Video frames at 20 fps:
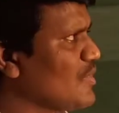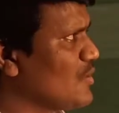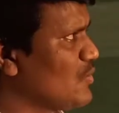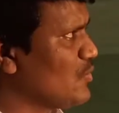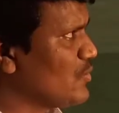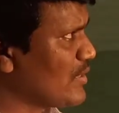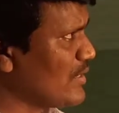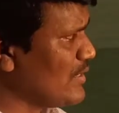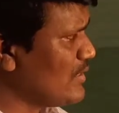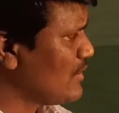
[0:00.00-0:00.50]

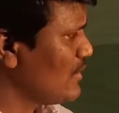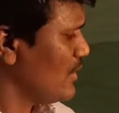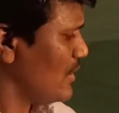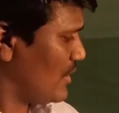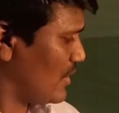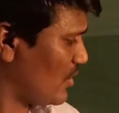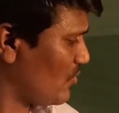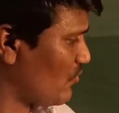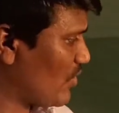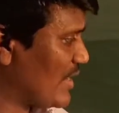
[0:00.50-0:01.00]
Okay.
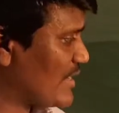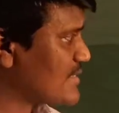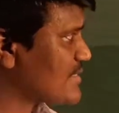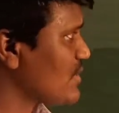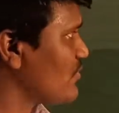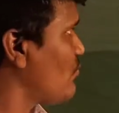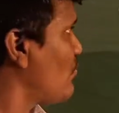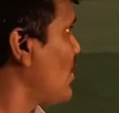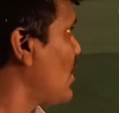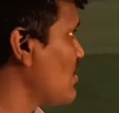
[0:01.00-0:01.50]
Now what is
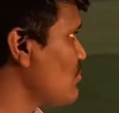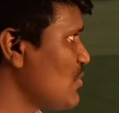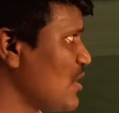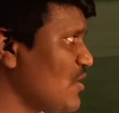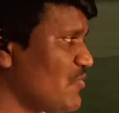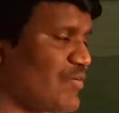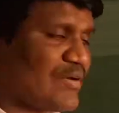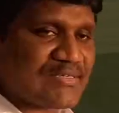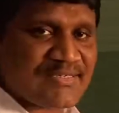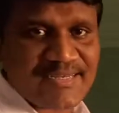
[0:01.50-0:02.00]
the
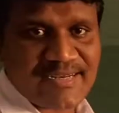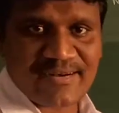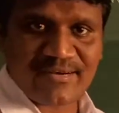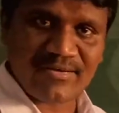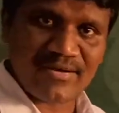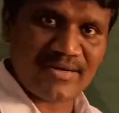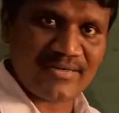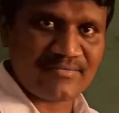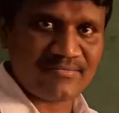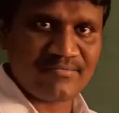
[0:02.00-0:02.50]
formula for
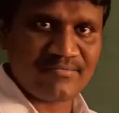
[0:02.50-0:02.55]
centroid?